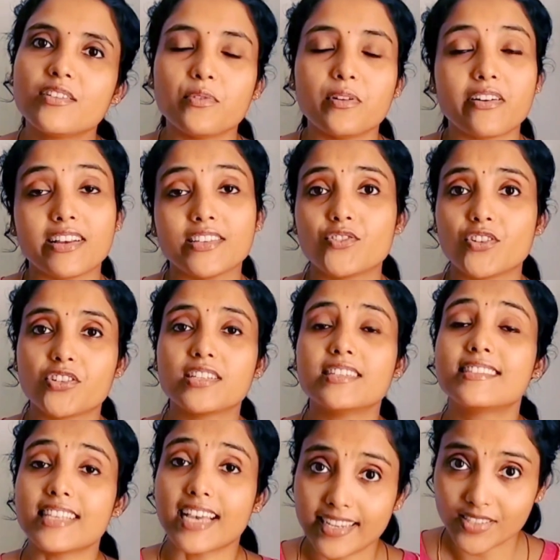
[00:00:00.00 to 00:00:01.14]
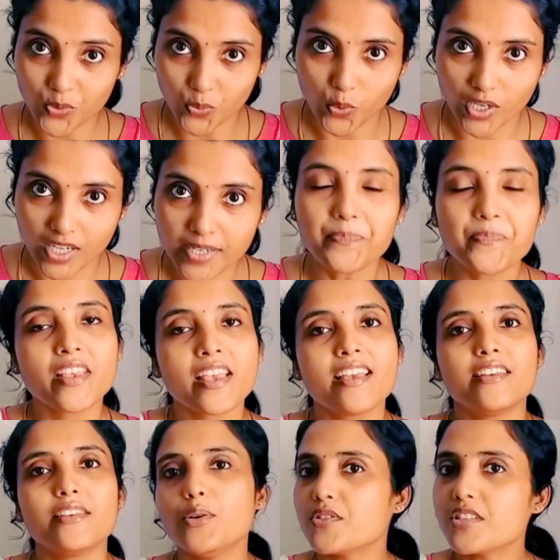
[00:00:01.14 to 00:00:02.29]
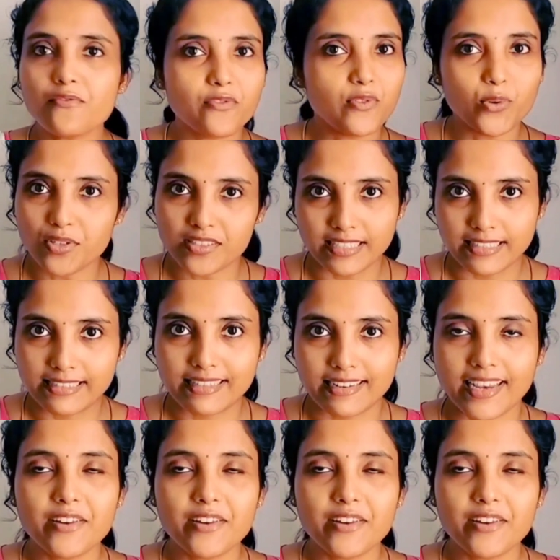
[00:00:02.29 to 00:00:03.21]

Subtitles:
restriction sites were using fluorescence, right?